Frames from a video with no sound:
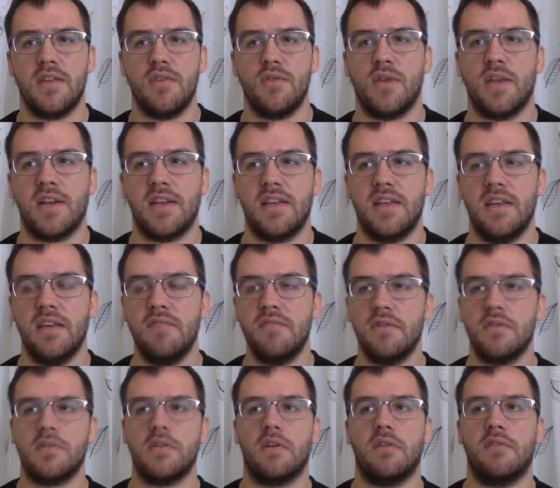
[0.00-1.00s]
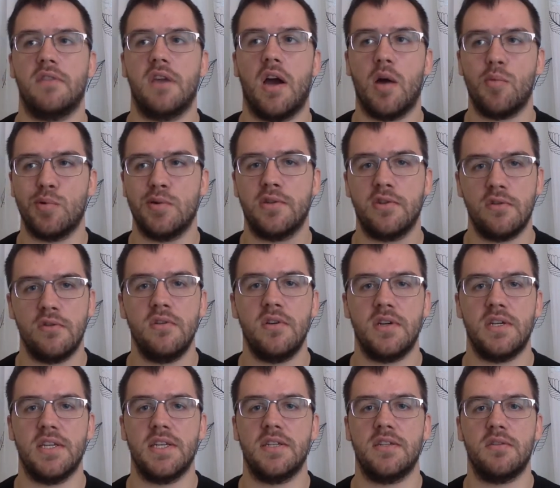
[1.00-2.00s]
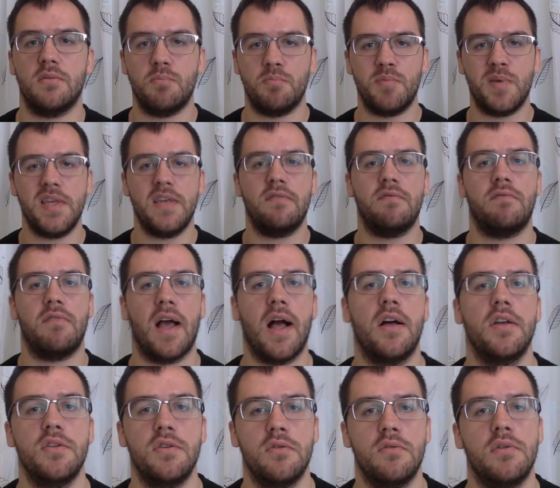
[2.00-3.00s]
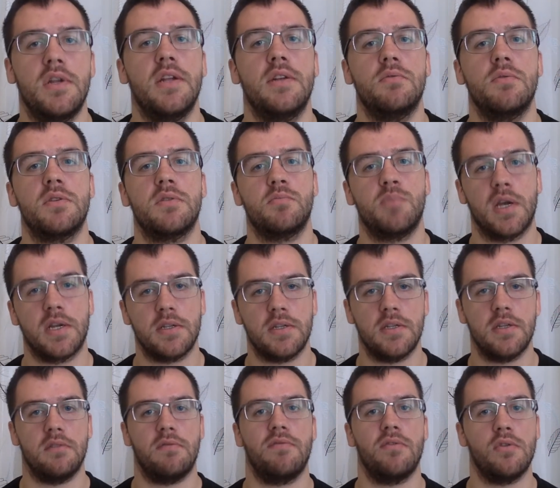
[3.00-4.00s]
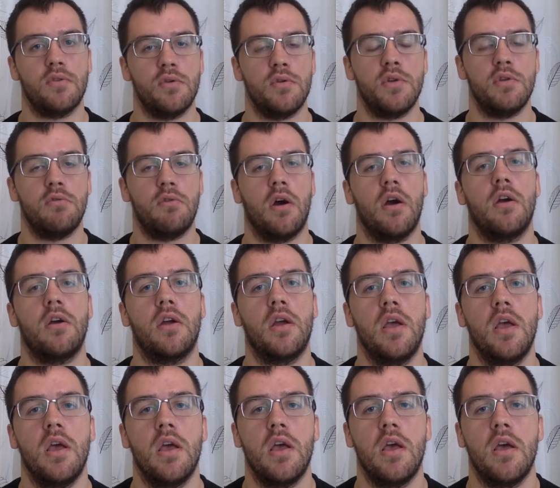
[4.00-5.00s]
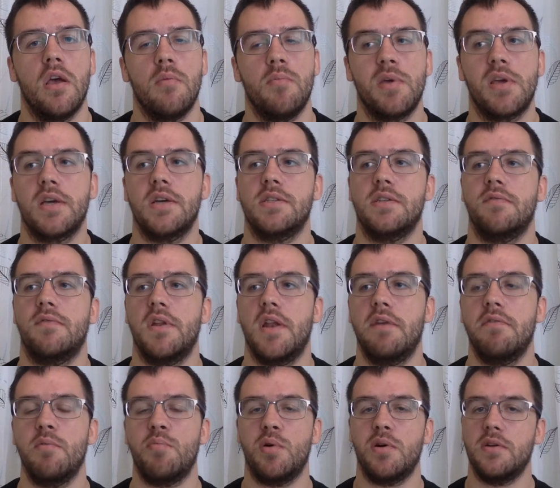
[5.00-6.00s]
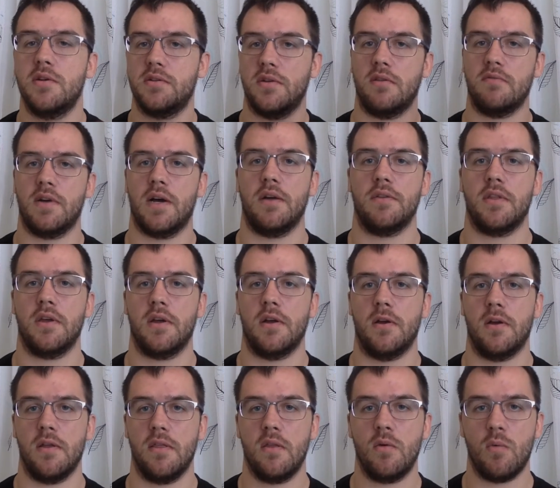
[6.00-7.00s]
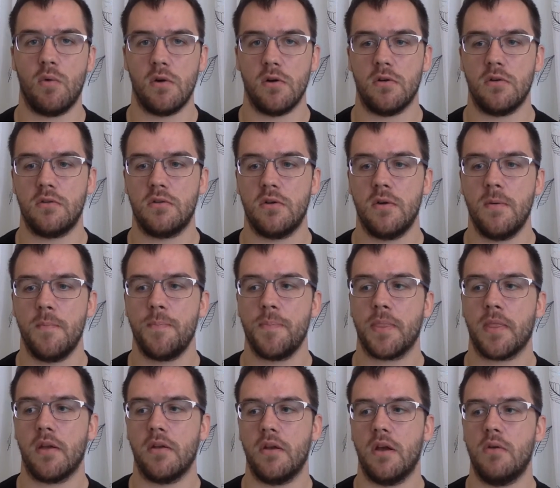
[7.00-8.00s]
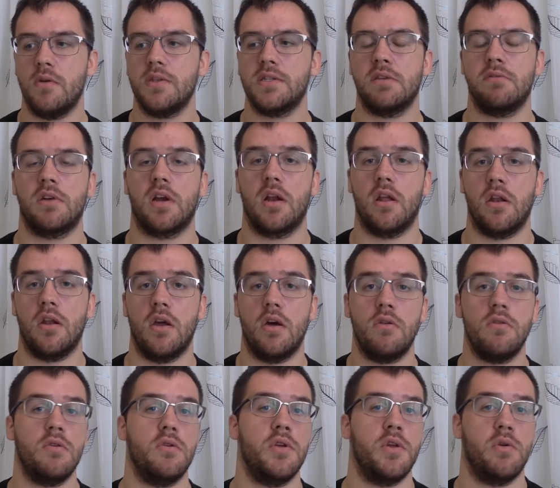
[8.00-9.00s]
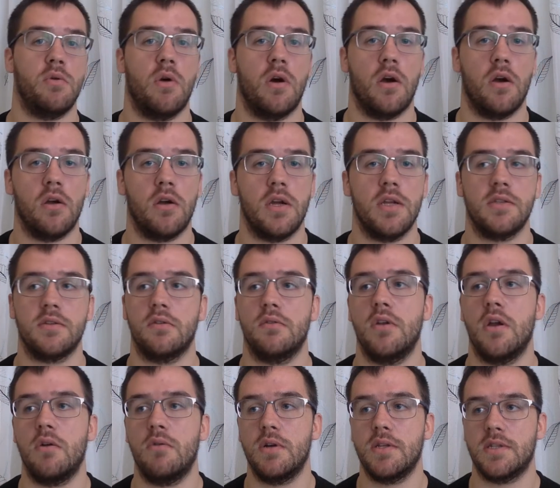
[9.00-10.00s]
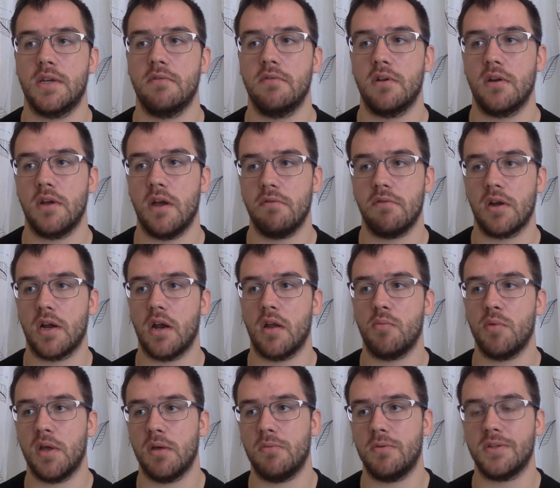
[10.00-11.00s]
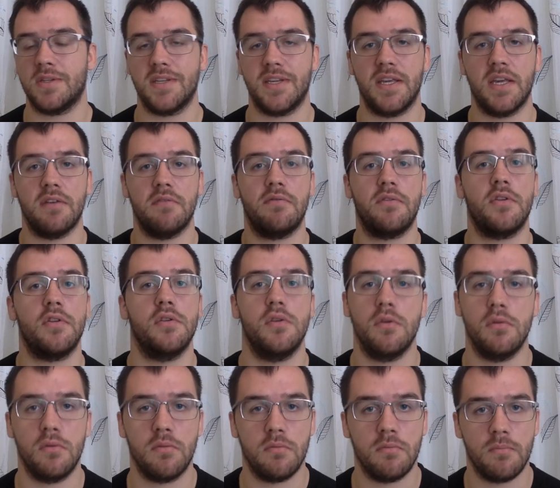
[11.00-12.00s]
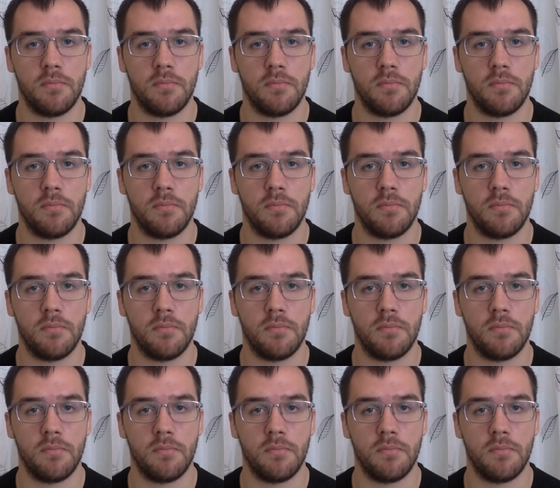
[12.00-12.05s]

you can give yourself the opportunity to be valued and respected for who you are. Because if you never put yourself out there in the world, no one's ever going to know who you are, and so no one's ever going to be able to give to you.